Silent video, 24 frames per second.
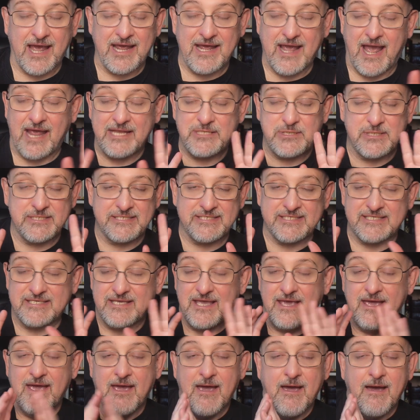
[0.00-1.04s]

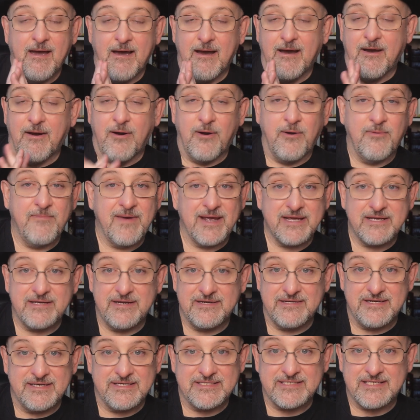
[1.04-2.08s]
Oh my
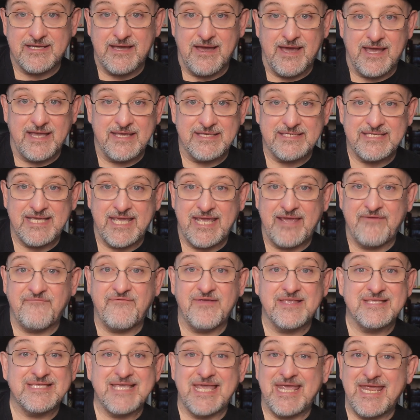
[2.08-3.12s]
goodness, guys. If
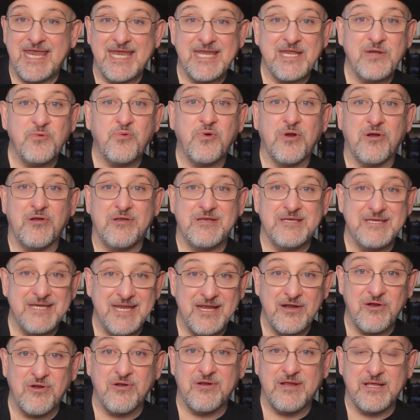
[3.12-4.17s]
it's anywhere
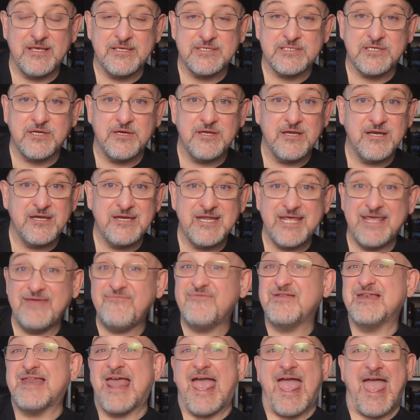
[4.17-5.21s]
near as good,
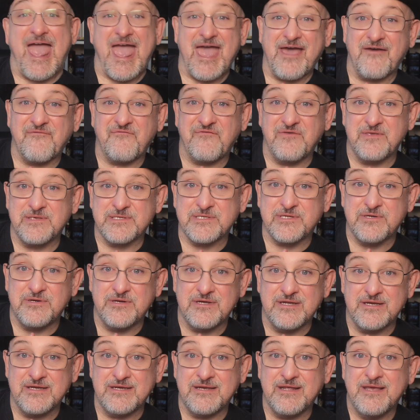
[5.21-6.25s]
even half as
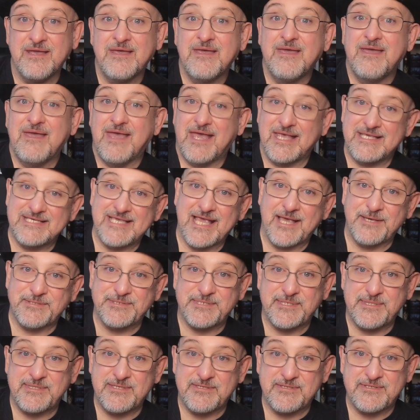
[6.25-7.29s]
good as
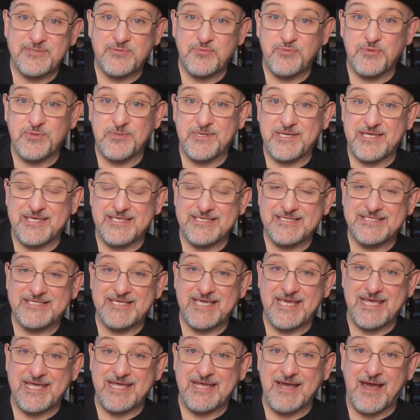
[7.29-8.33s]
House in the Cerulean
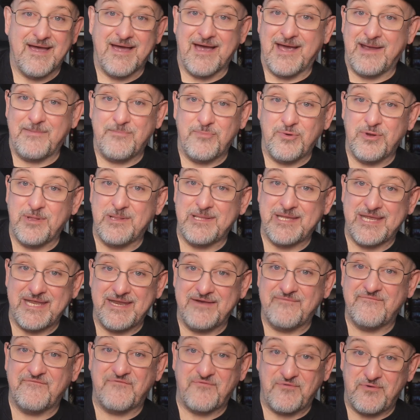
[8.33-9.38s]
Sea, I'm really
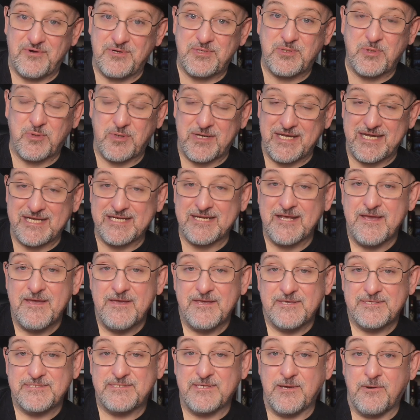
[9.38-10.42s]
in for a treat.
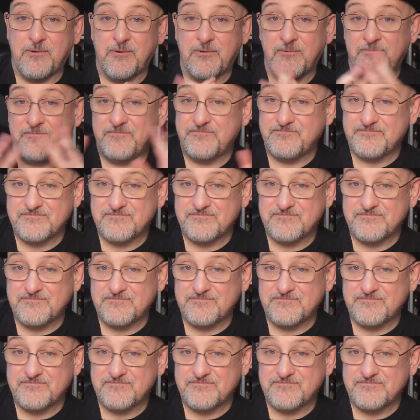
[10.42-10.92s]
So